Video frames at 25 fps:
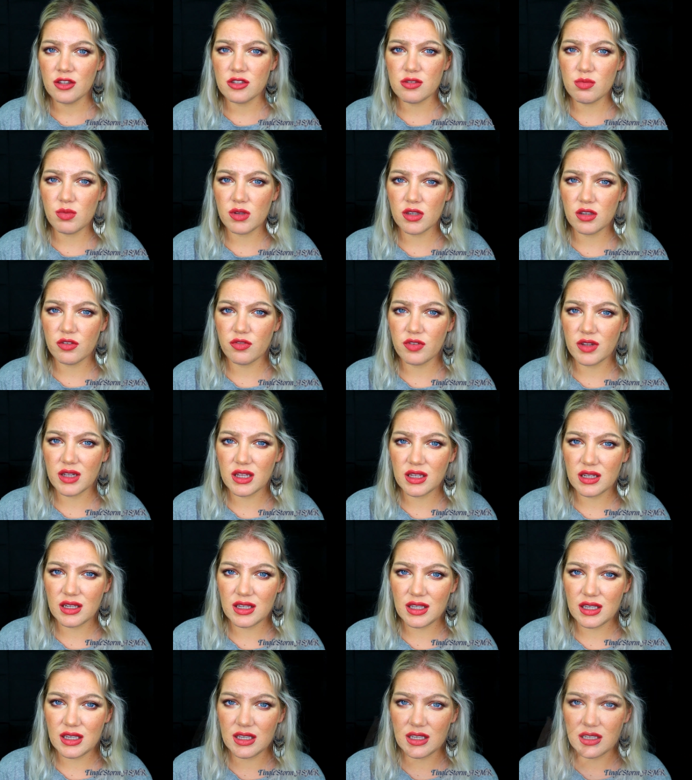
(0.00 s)
to make you feel
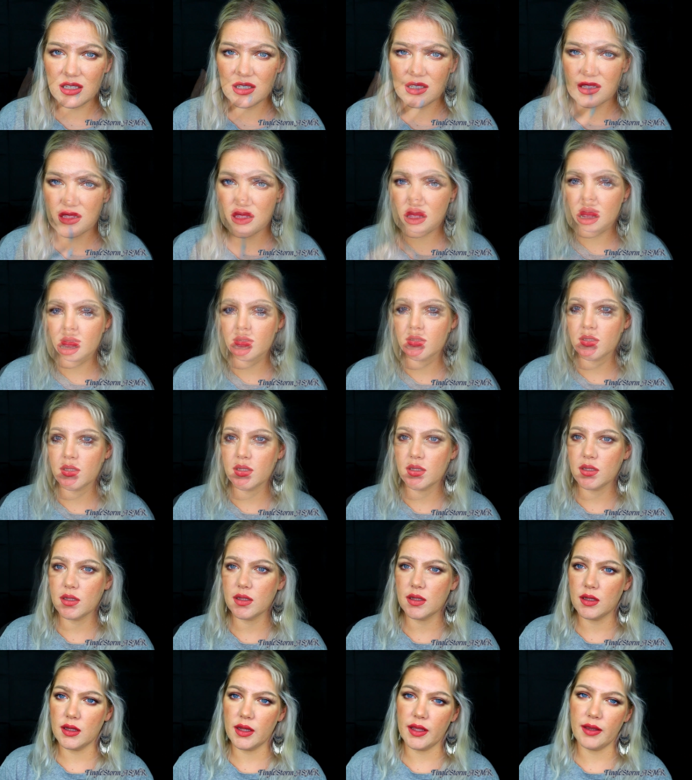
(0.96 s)
at ease.
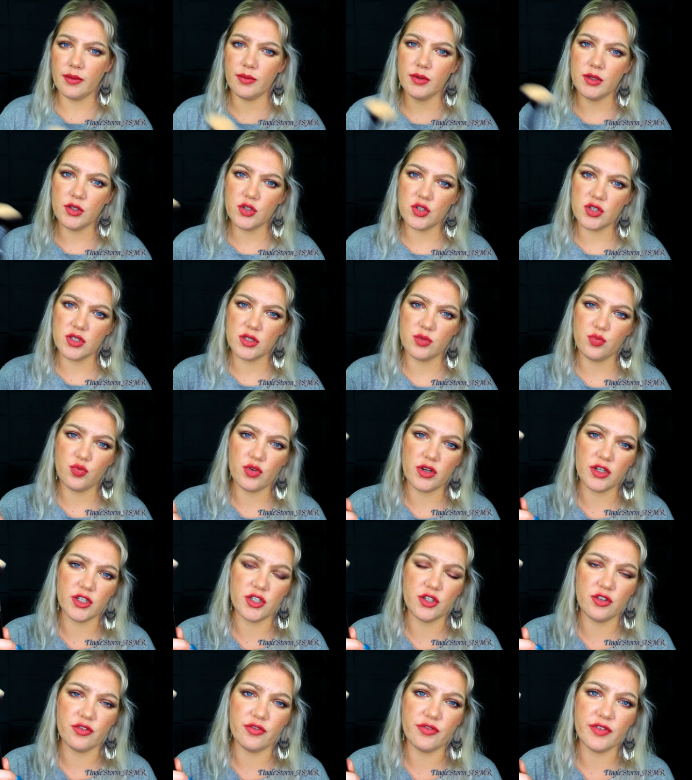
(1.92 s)
Let me just
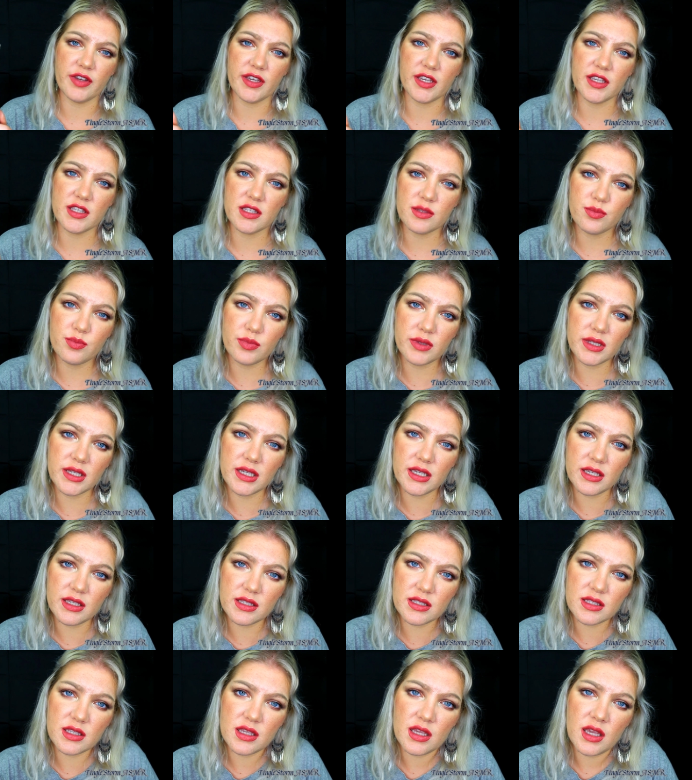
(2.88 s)
brush your face,
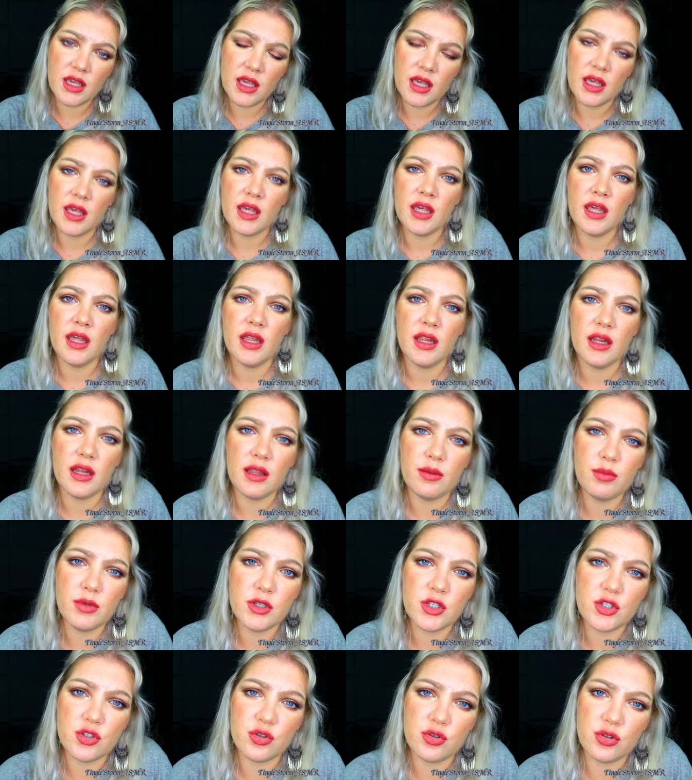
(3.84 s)
please. Let
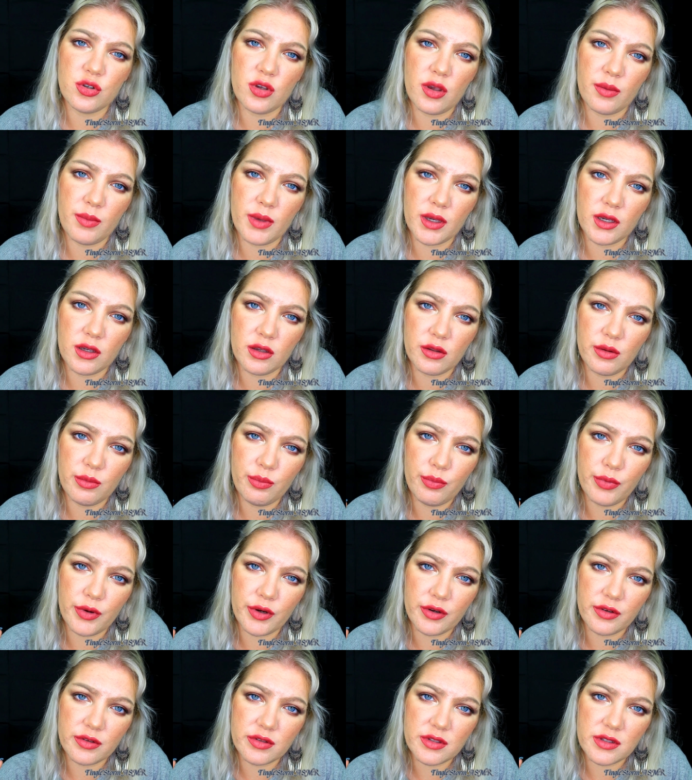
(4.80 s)
me show you I'm a good
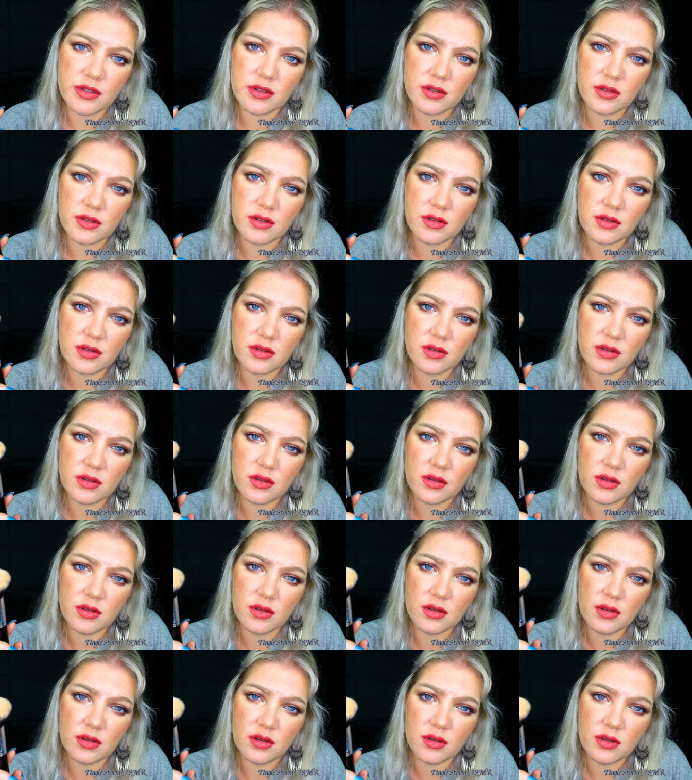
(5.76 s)
person.